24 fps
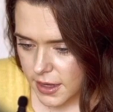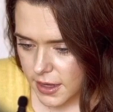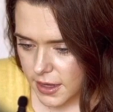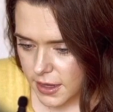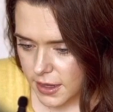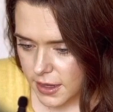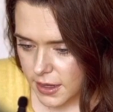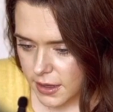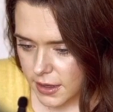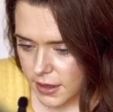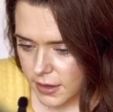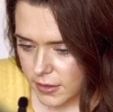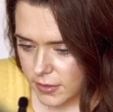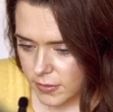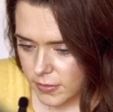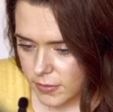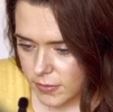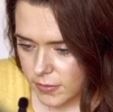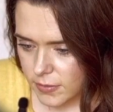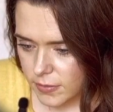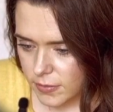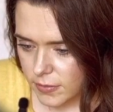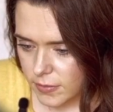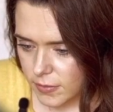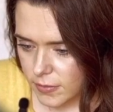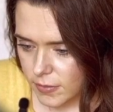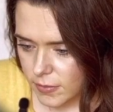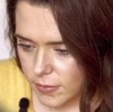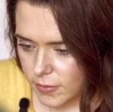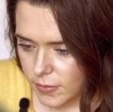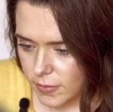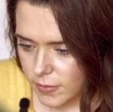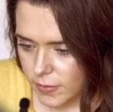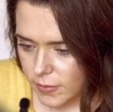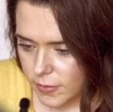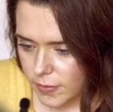Um,
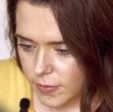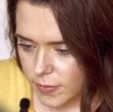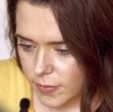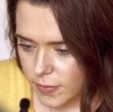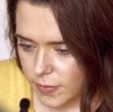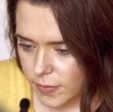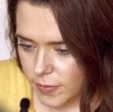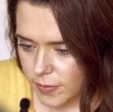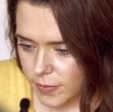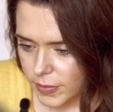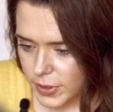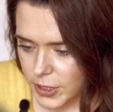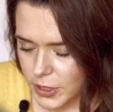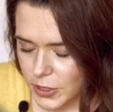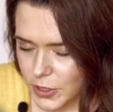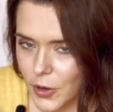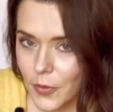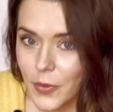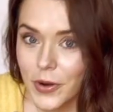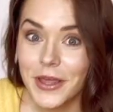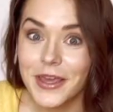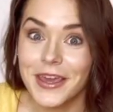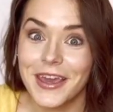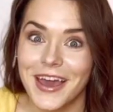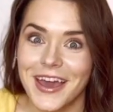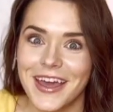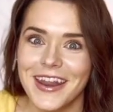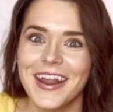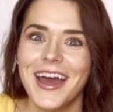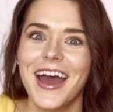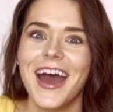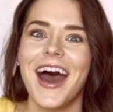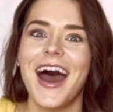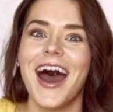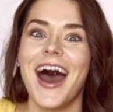but you know what, again,